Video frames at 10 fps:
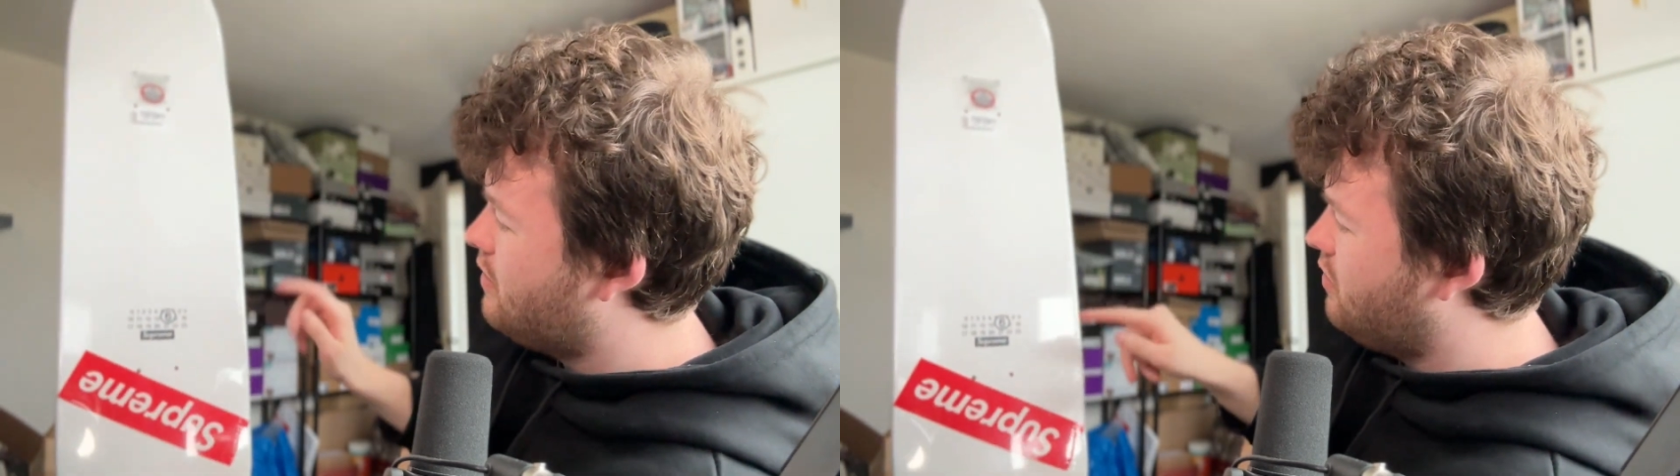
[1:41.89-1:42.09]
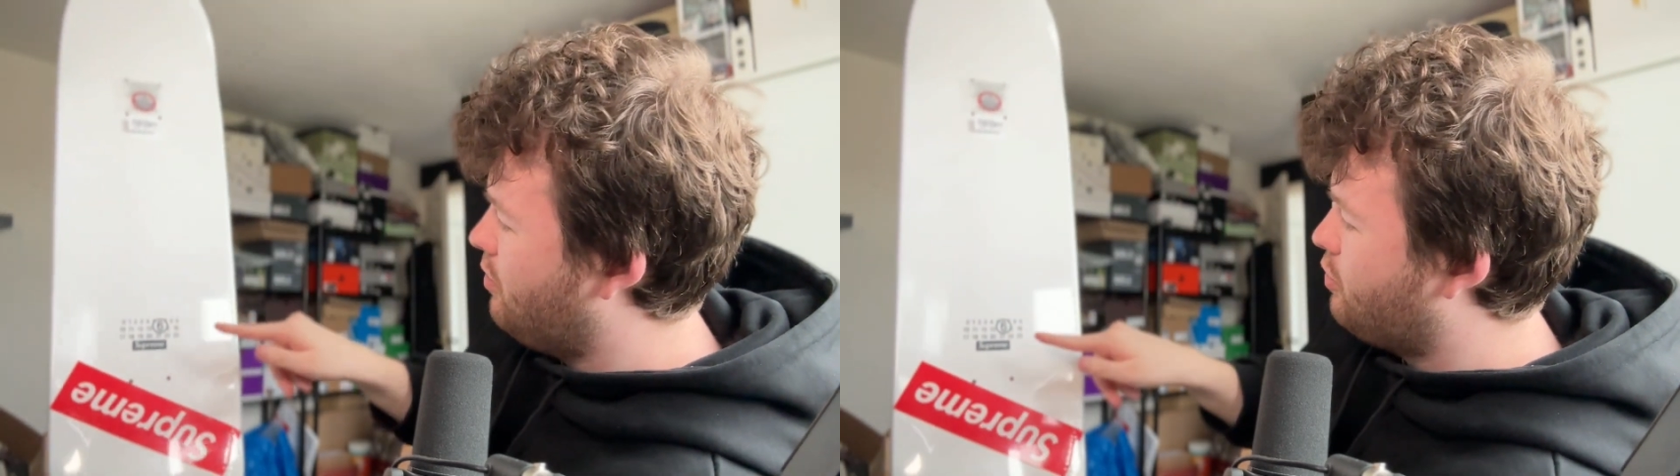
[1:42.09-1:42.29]

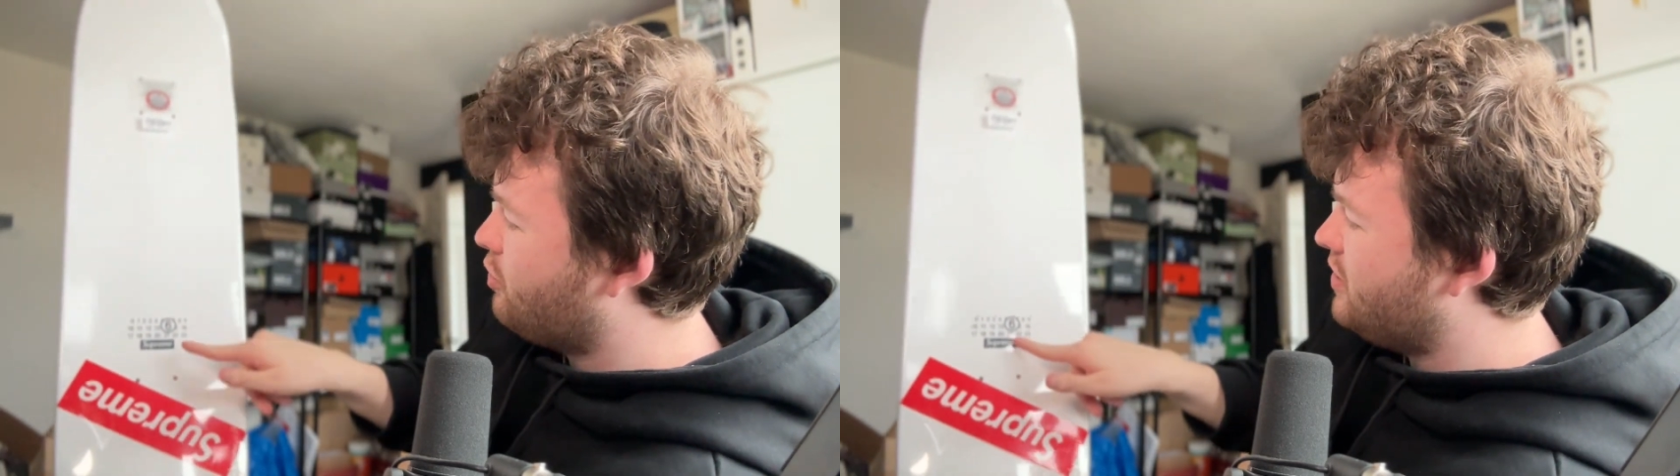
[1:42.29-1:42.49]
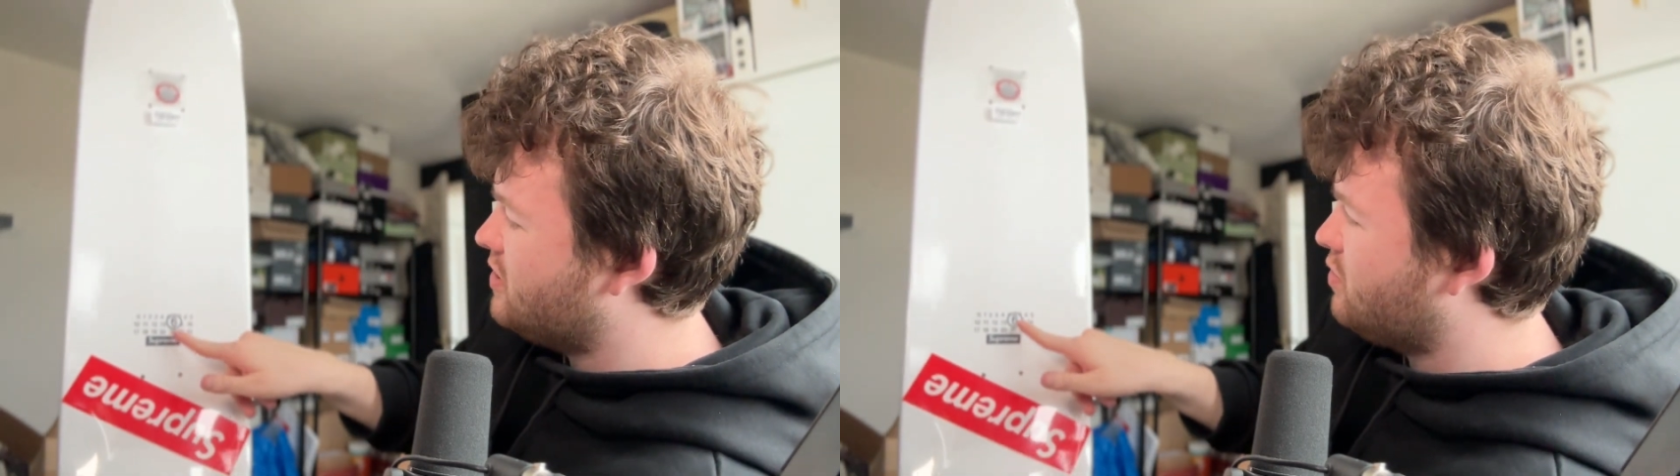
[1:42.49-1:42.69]
the
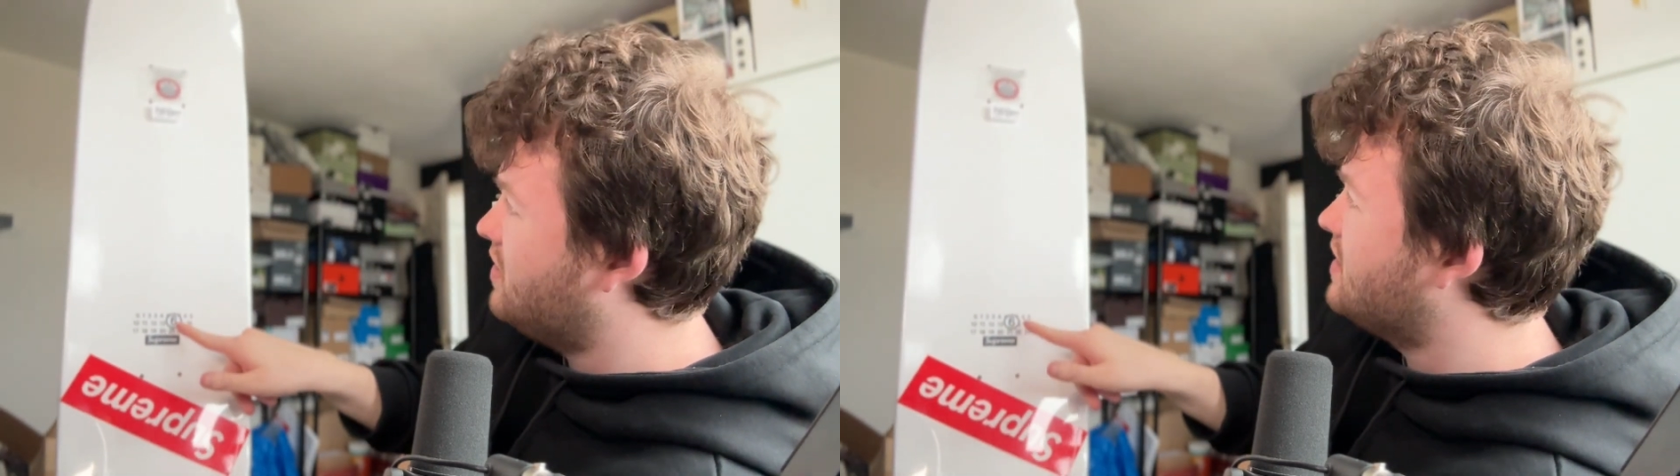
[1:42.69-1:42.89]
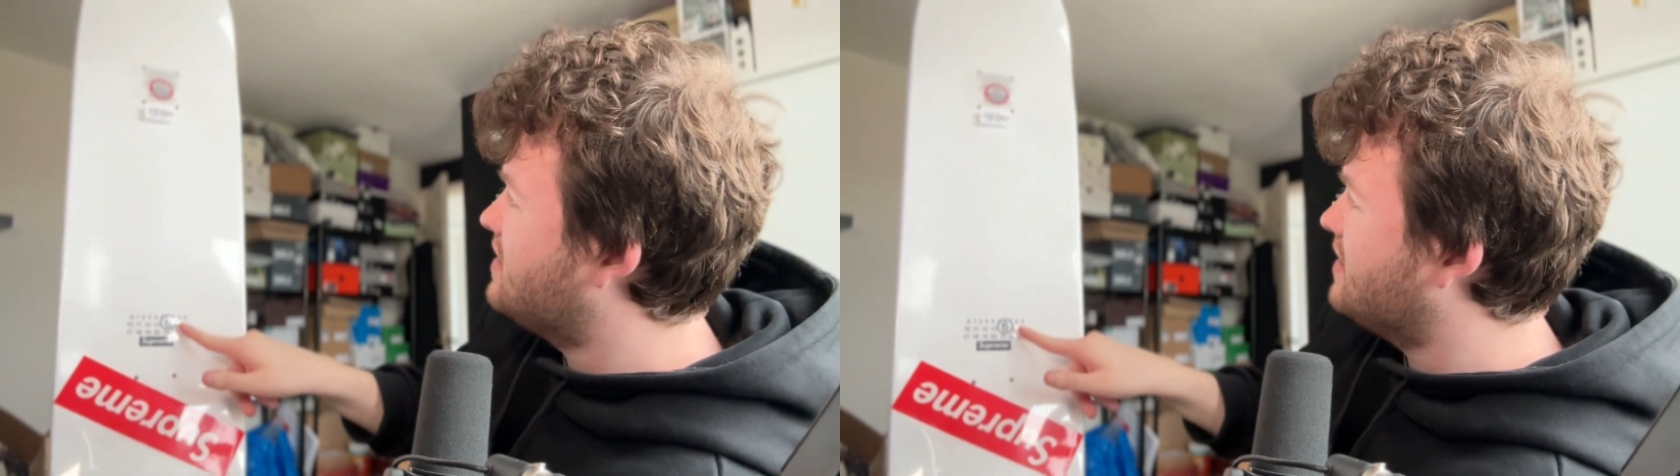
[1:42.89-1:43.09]
print with
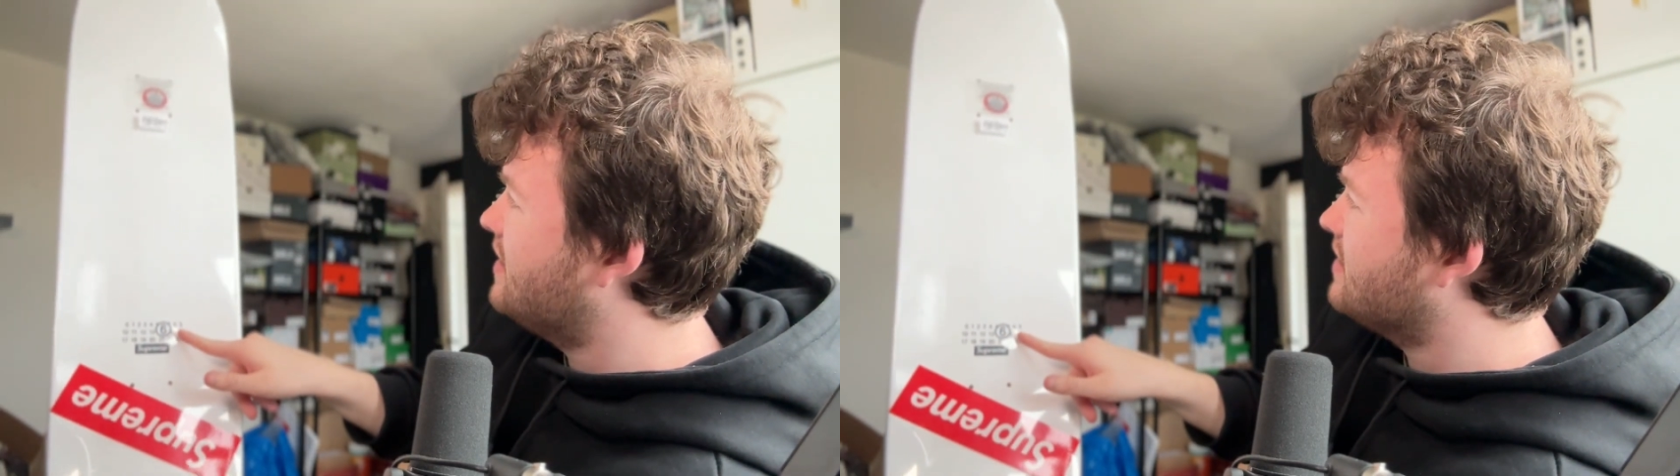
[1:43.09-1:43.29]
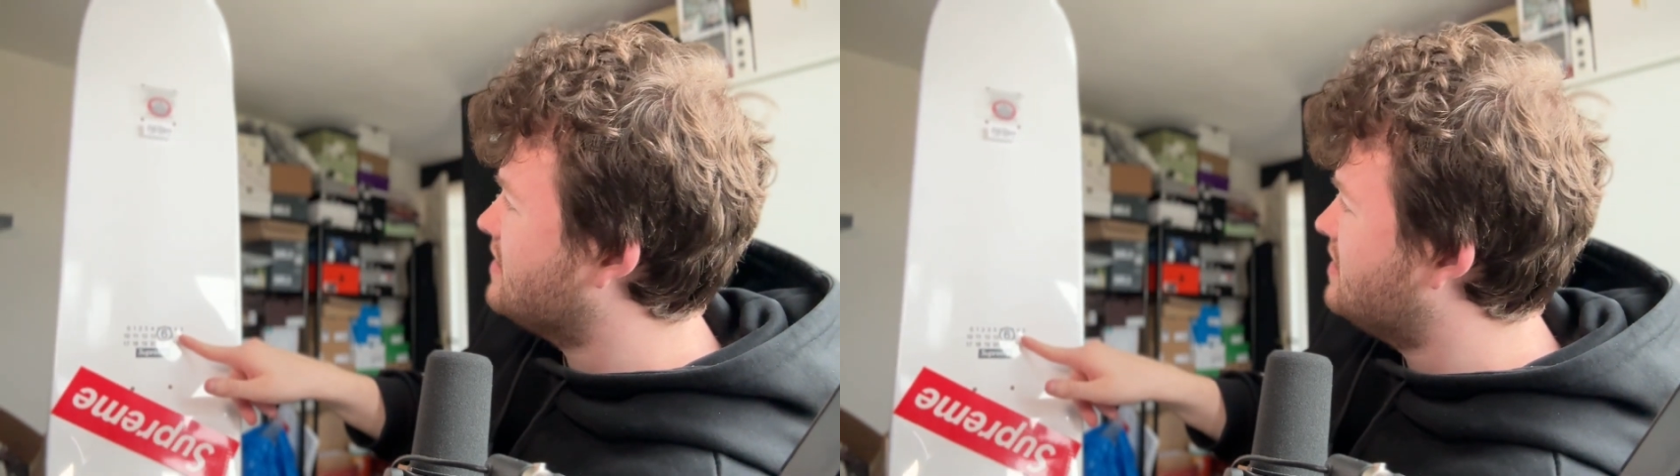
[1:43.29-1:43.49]
the
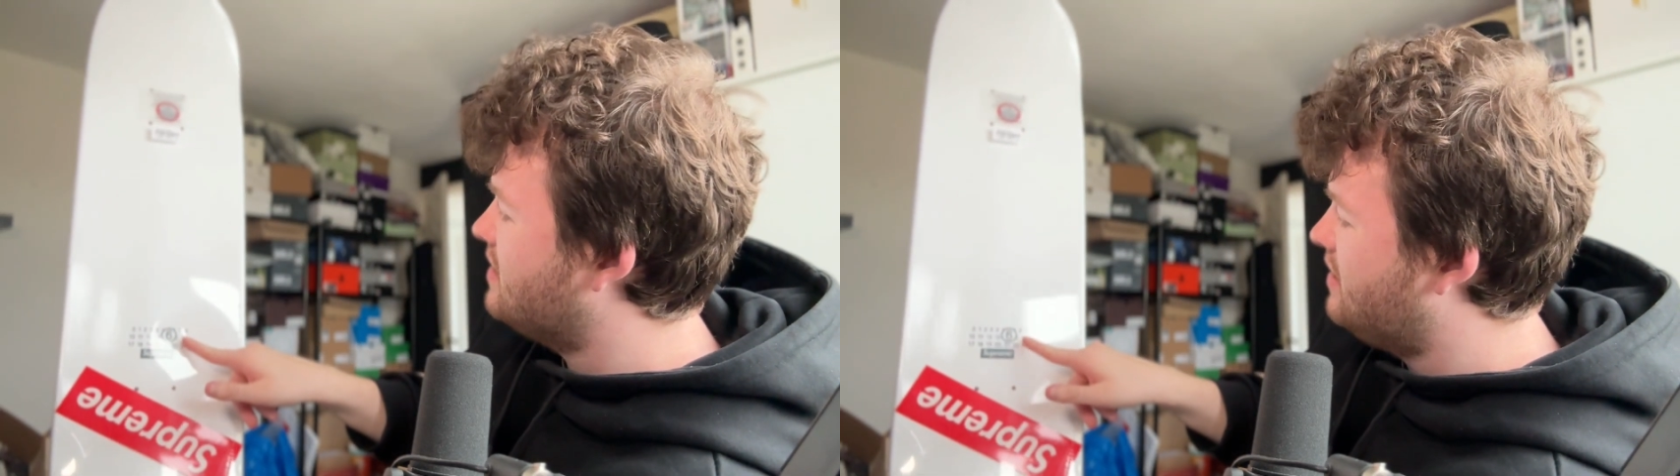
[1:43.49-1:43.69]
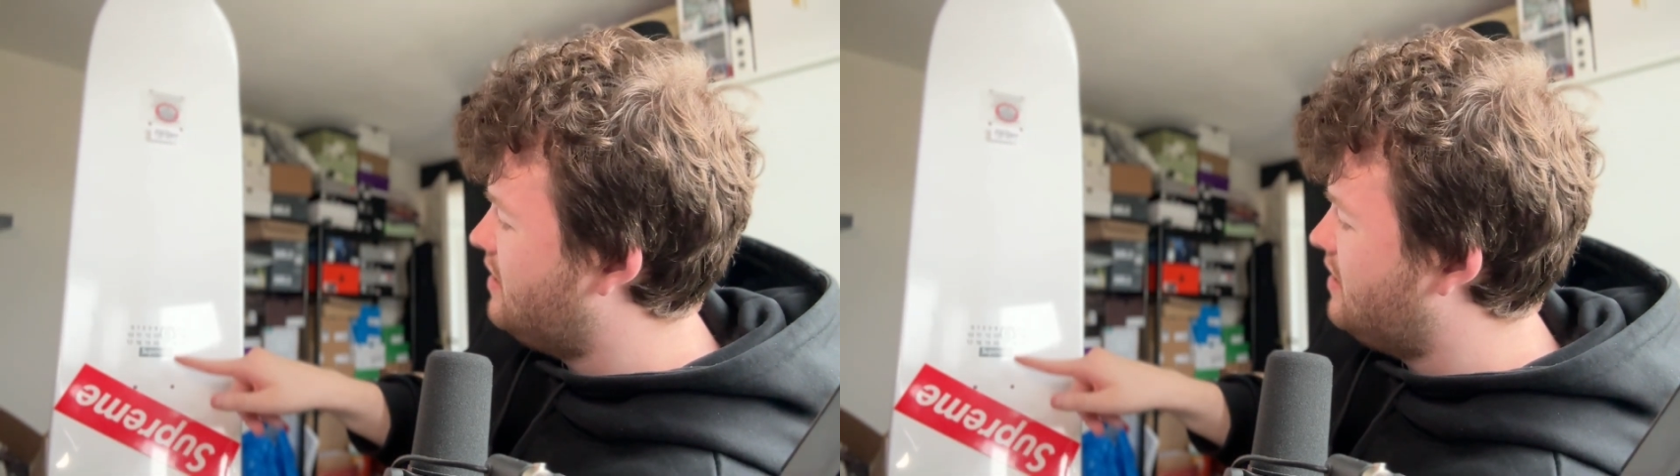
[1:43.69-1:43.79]
6